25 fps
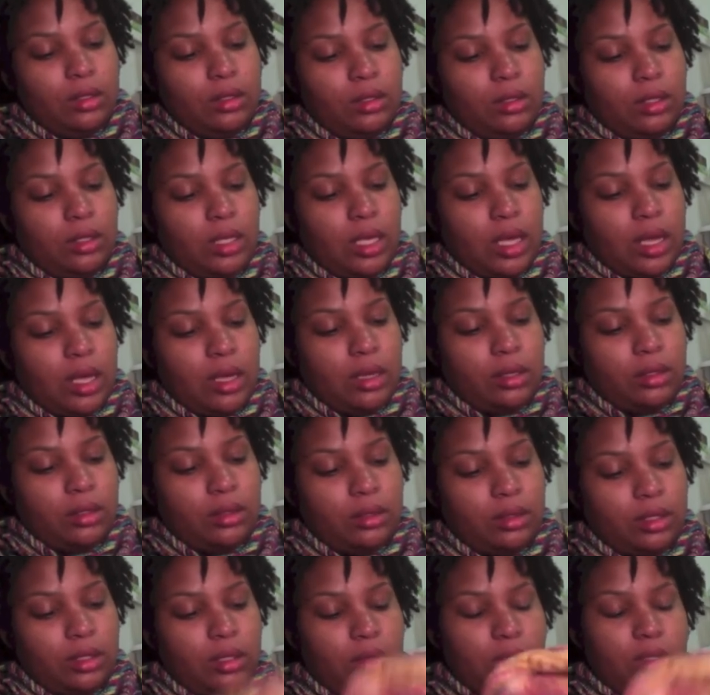yeah,
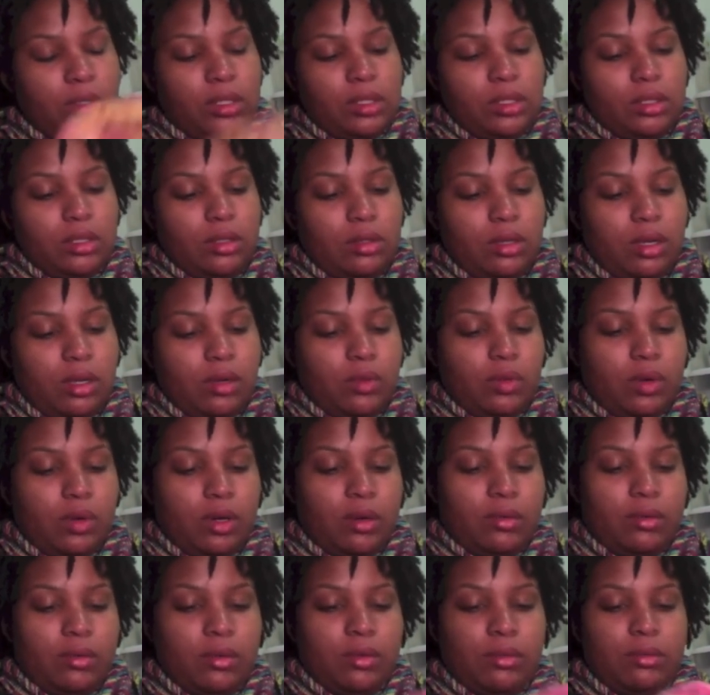it was a little
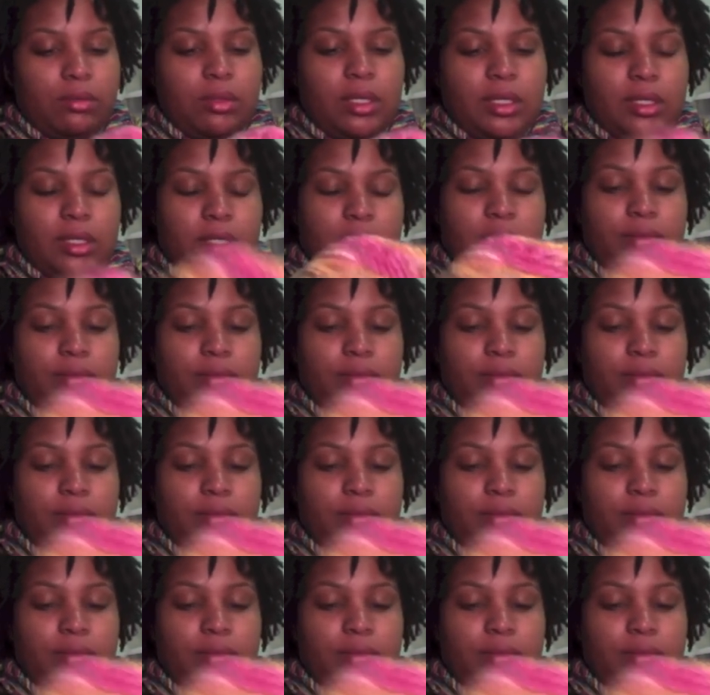unwearable, but